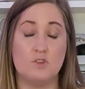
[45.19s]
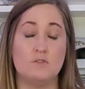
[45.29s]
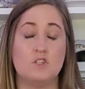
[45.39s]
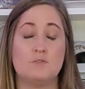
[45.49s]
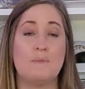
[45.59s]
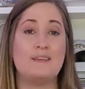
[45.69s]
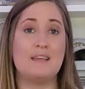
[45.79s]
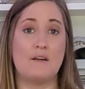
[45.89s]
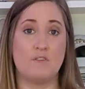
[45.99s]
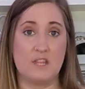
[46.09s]
So it just
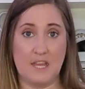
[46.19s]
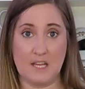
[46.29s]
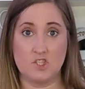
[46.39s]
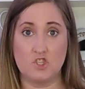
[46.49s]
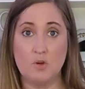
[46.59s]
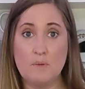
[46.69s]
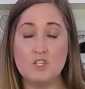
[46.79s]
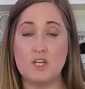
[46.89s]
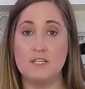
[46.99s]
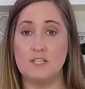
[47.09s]
makes everything so
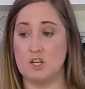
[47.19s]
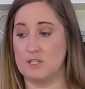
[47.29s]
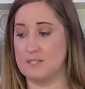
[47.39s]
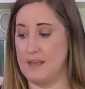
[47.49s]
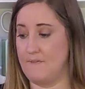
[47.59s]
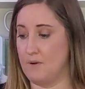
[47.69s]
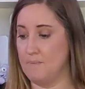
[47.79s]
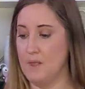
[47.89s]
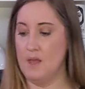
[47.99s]
much easier and safer.